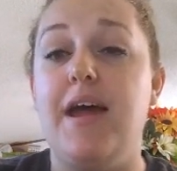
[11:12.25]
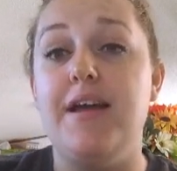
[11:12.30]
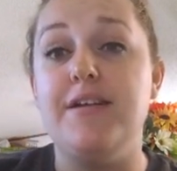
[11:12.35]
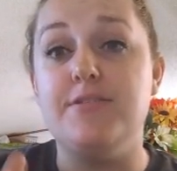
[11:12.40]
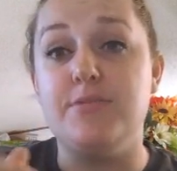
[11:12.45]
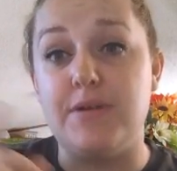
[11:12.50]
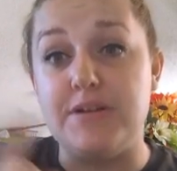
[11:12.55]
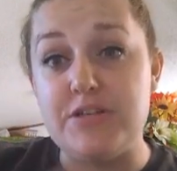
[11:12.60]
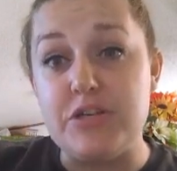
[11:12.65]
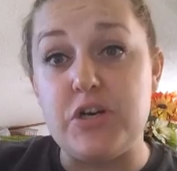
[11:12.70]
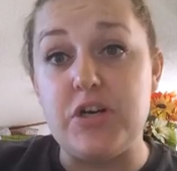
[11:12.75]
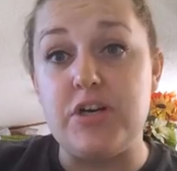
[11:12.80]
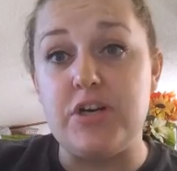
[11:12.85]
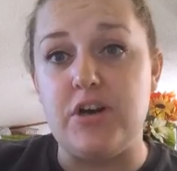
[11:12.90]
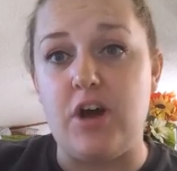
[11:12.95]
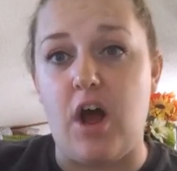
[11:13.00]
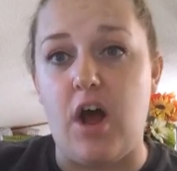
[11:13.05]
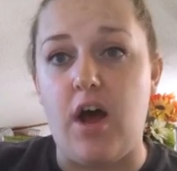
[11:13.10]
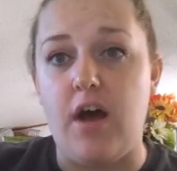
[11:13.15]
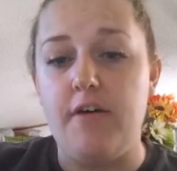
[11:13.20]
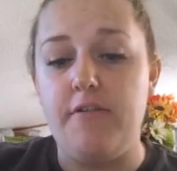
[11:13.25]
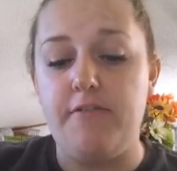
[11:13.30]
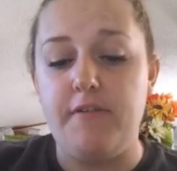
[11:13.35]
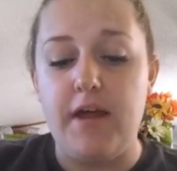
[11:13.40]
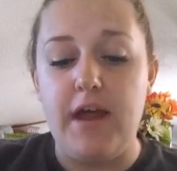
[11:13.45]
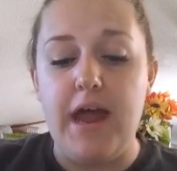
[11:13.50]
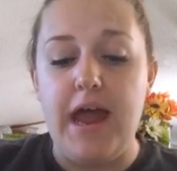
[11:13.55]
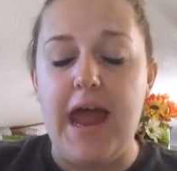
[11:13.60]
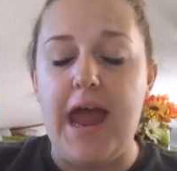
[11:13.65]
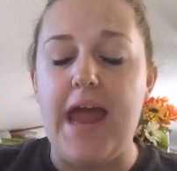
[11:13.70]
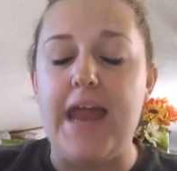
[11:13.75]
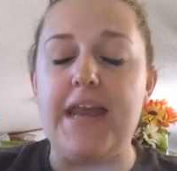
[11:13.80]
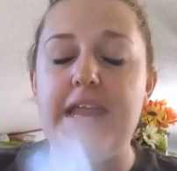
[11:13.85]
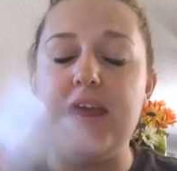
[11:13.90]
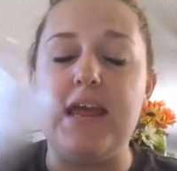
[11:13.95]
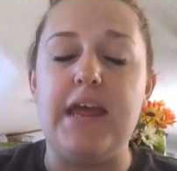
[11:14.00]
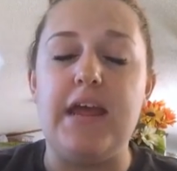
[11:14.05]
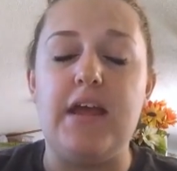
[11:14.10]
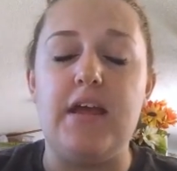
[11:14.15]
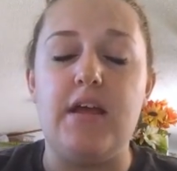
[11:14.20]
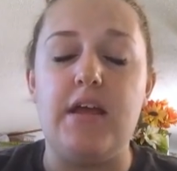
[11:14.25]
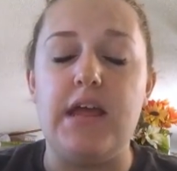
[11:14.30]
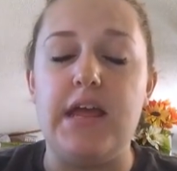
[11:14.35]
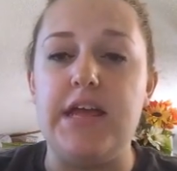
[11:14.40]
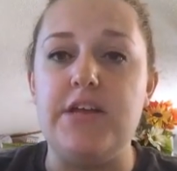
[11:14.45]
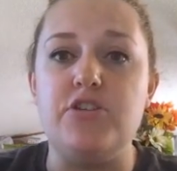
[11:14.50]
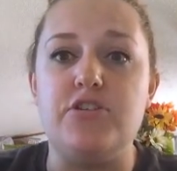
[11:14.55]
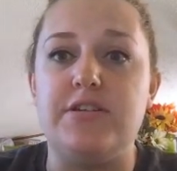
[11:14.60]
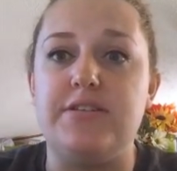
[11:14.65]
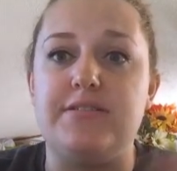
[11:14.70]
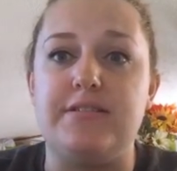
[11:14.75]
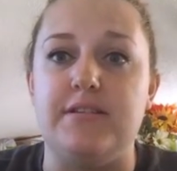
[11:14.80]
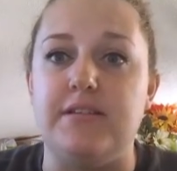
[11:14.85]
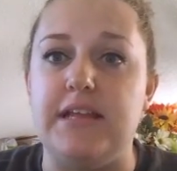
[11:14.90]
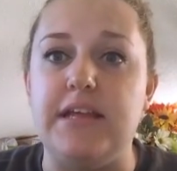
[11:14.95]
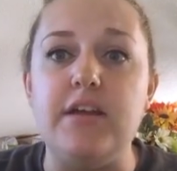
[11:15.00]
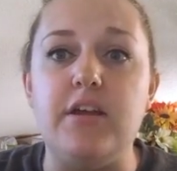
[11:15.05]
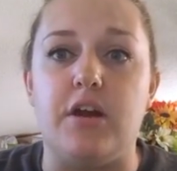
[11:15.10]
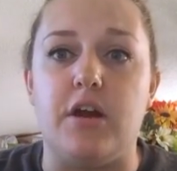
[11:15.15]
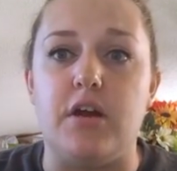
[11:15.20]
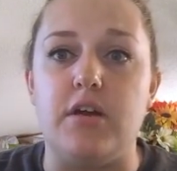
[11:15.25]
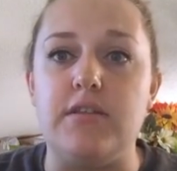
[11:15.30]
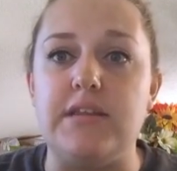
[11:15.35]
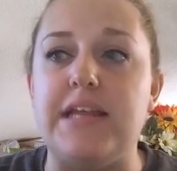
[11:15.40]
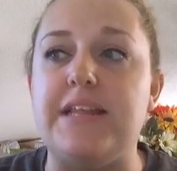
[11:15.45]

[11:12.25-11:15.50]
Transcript: So I turned it off, and it just lingered.